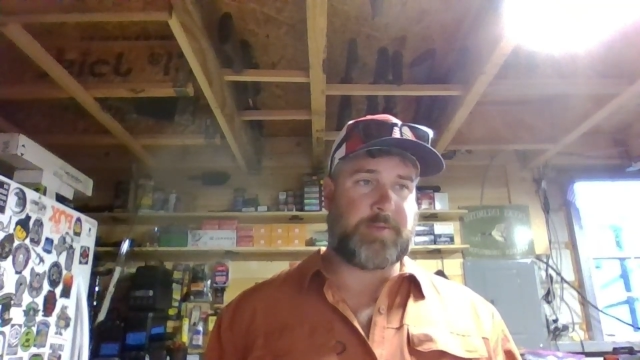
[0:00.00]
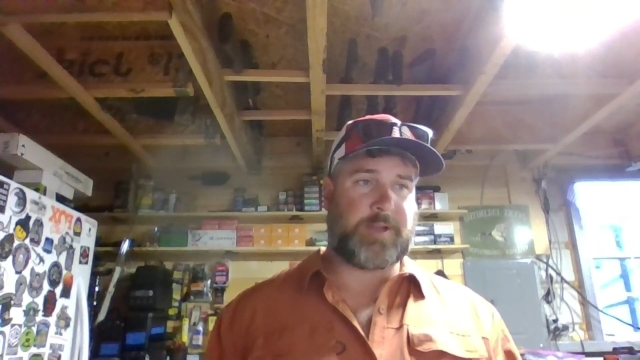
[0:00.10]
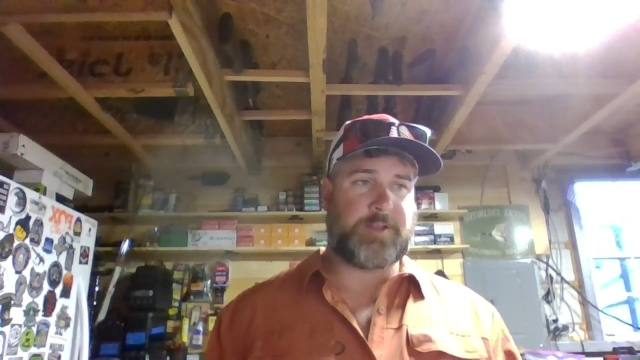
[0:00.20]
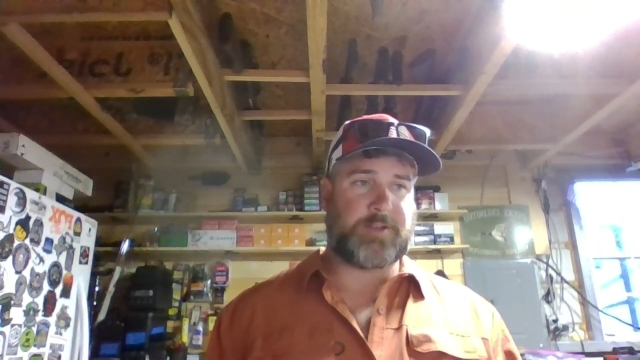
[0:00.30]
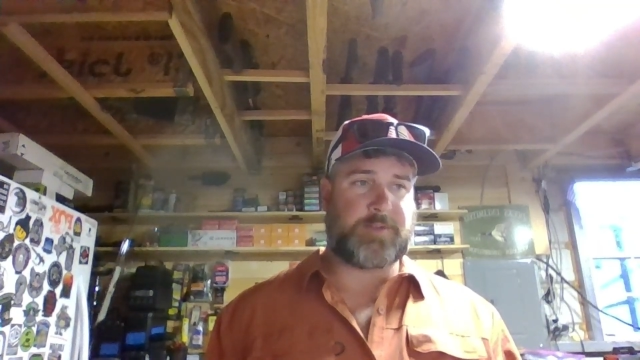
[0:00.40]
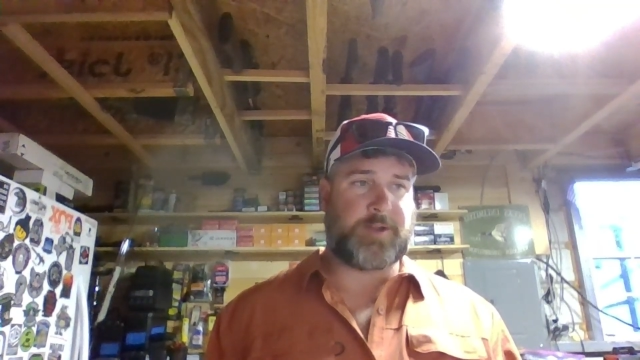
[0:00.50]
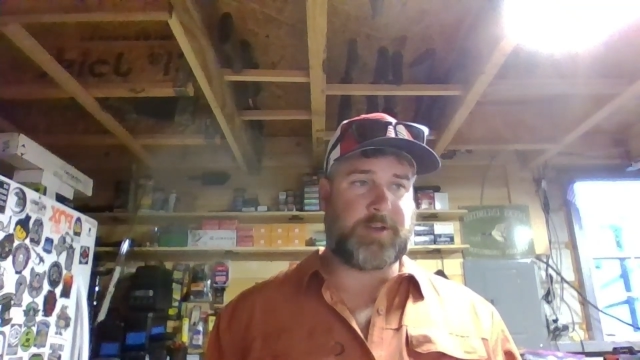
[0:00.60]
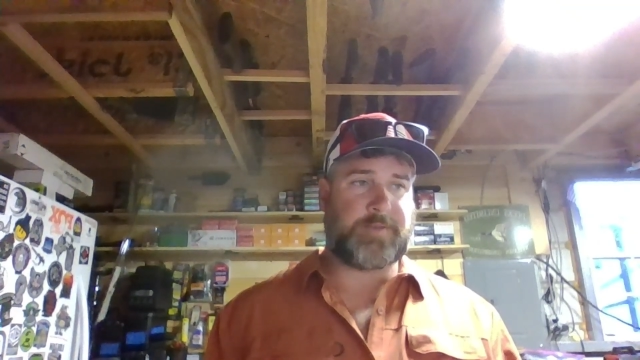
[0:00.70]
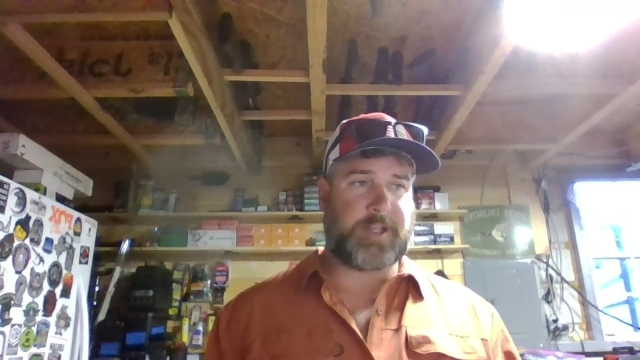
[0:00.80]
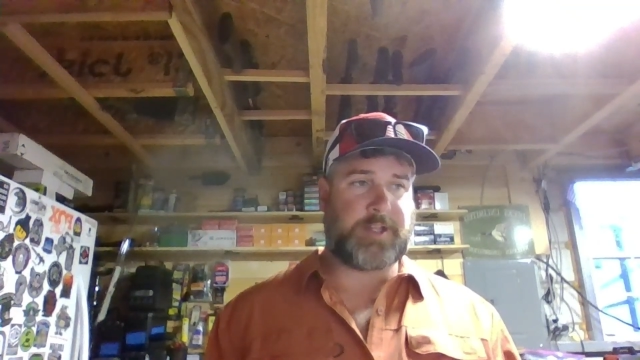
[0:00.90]
might those
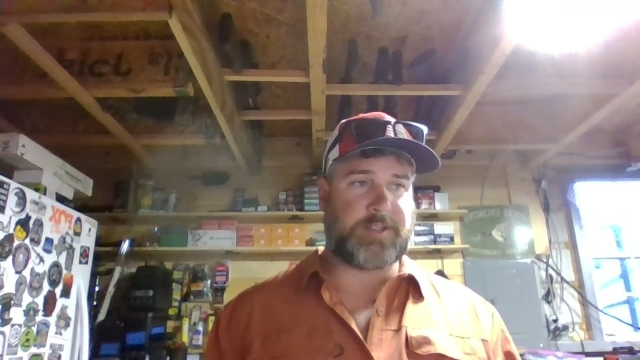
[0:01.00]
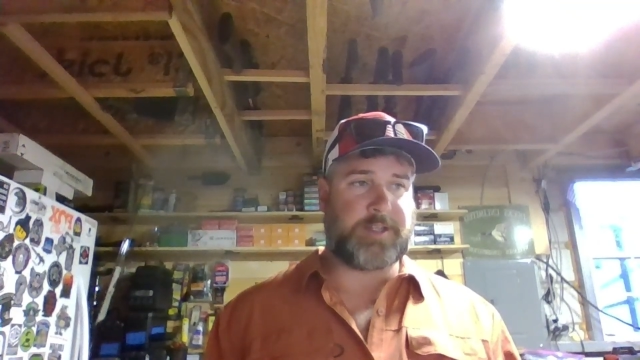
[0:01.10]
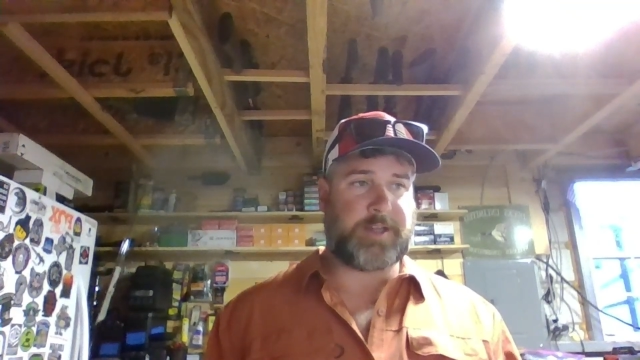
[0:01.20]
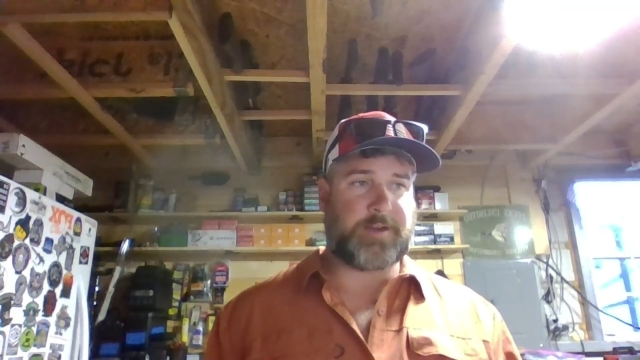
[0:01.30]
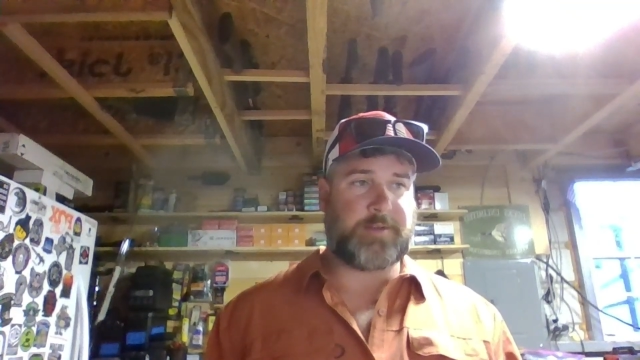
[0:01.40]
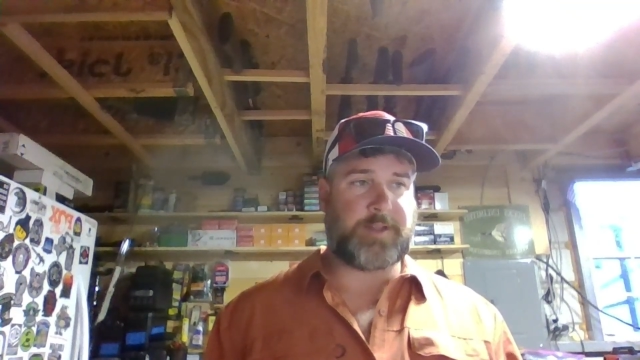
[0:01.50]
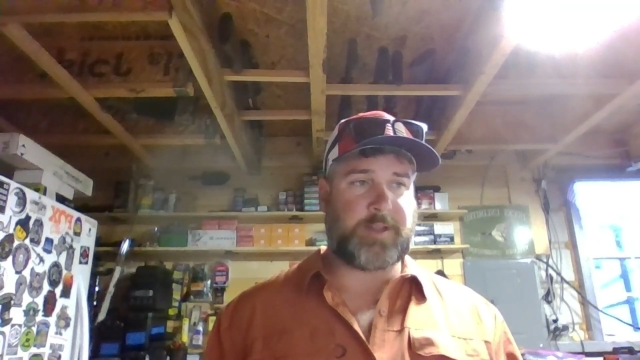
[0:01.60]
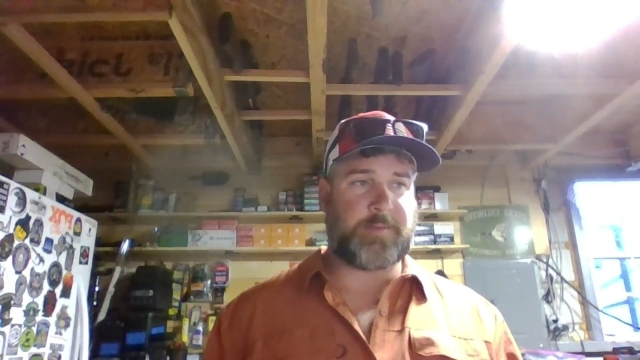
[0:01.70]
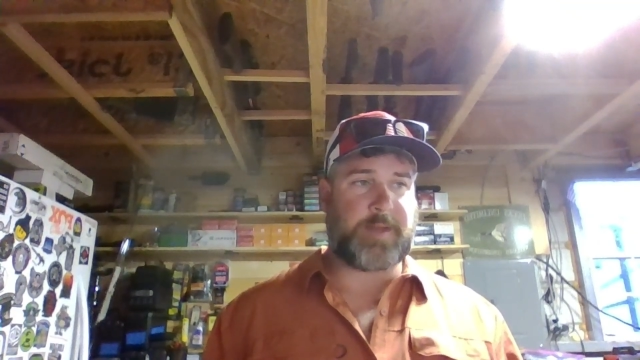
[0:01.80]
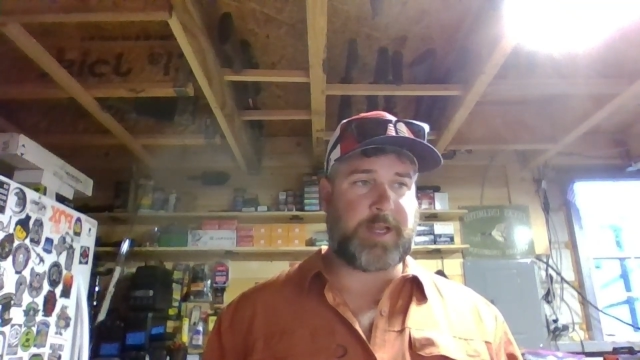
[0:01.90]
modifications negatively
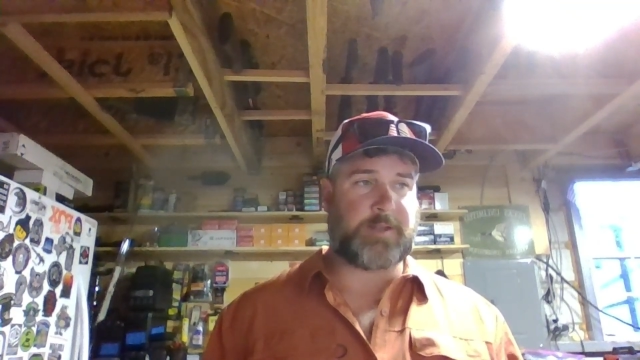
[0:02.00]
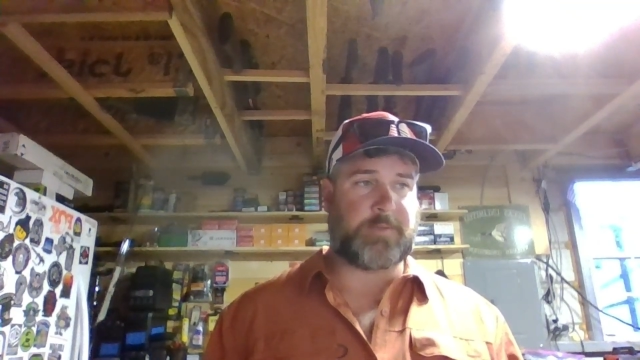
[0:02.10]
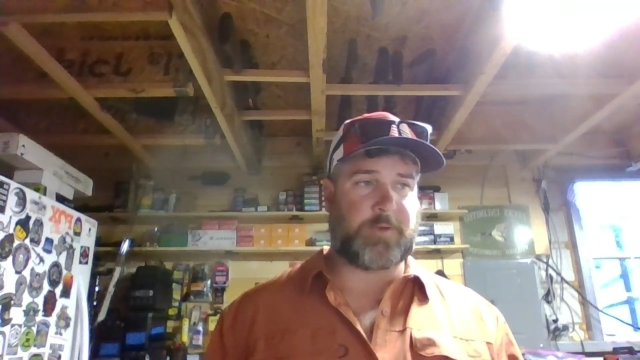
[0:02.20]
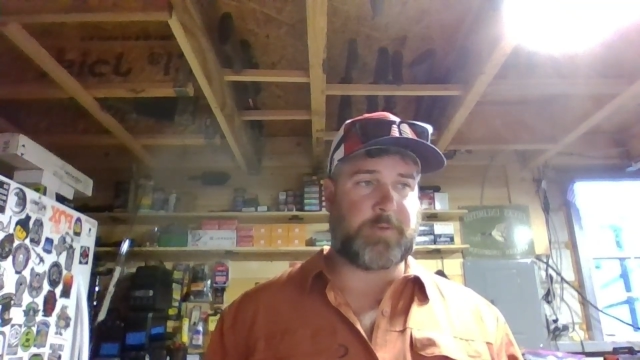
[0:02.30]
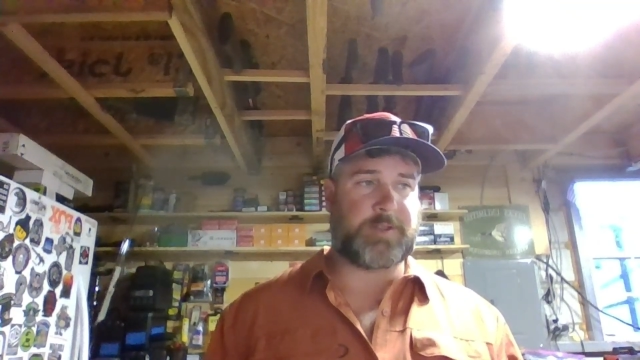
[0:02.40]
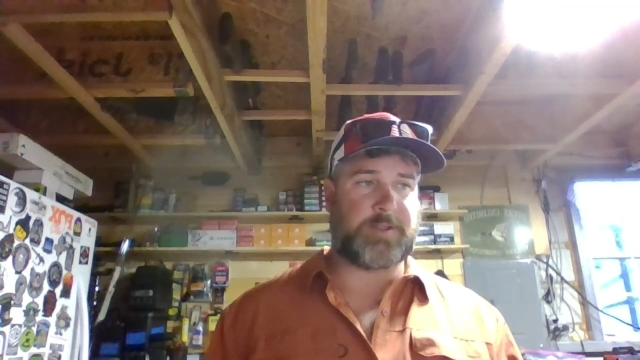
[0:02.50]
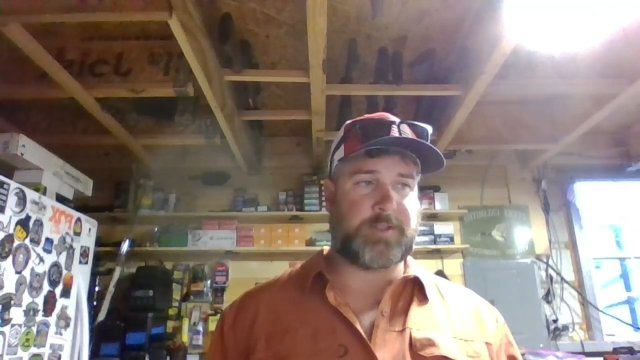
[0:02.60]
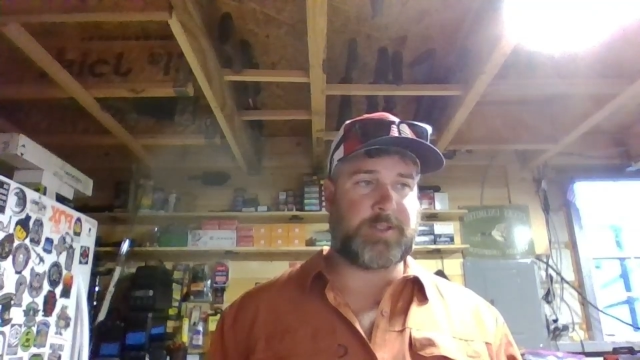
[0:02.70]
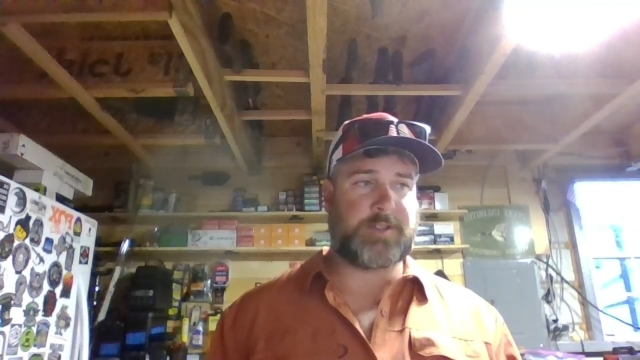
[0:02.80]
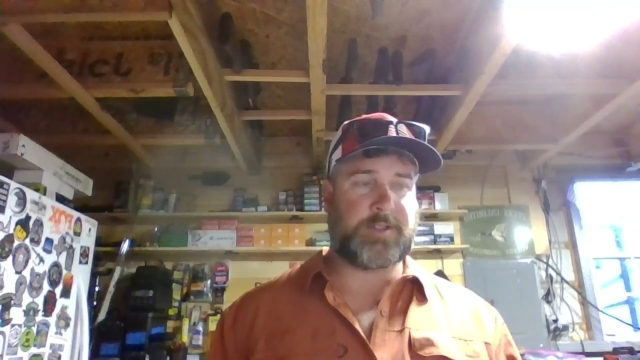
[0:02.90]
impact the performance of the
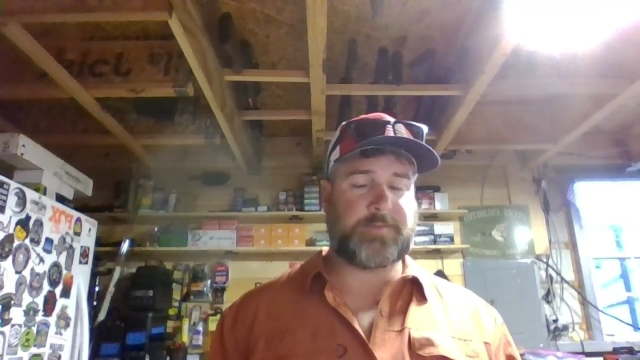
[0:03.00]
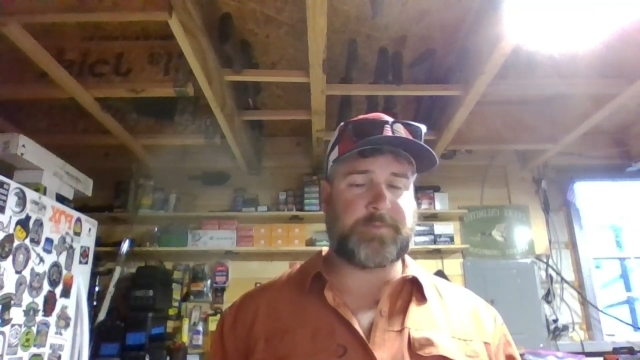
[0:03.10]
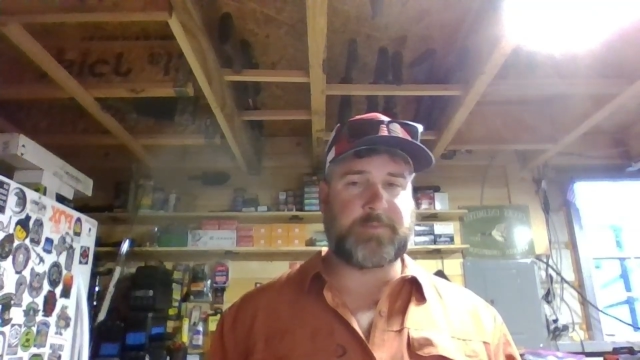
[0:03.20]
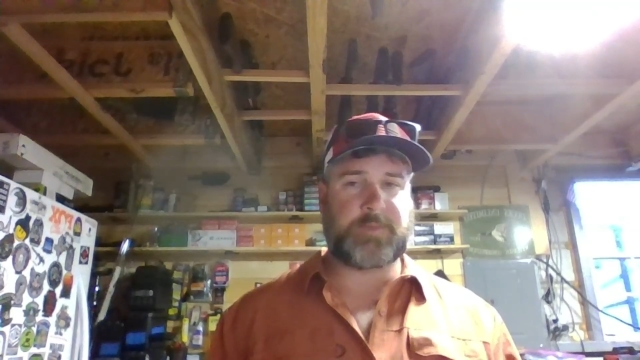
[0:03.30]
system?